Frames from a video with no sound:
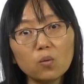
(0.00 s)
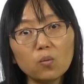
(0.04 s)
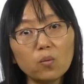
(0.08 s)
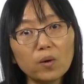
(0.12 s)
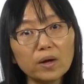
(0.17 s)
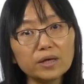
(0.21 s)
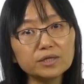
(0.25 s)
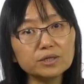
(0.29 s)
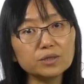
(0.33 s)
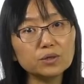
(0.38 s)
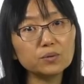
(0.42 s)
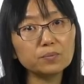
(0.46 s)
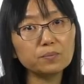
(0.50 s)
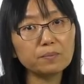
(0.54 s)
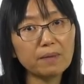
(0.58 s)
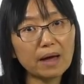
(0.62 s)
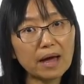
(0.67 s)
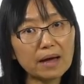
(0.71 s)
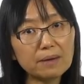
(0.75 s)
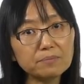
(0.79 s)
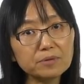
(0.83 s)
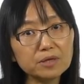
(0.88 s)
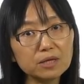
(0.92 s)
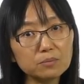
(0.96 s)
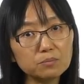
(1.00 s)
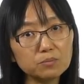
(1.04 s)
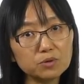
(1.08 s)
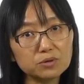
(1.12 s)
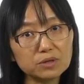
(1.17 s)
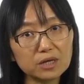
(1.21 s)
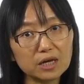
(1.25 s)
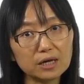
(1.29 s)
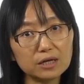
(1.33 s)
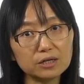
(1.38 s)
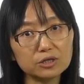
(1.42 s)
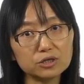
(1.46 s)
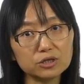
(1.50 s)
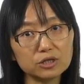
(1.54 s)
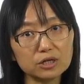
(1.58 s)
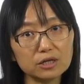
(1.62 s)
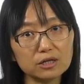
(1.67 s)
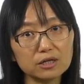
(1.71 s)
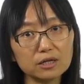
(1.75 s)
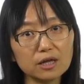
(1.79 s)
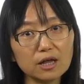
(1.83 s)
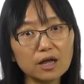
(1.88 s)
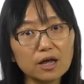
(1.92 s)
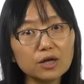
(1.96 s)
once you map the
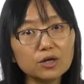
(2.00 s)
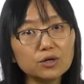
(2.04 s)
mutation,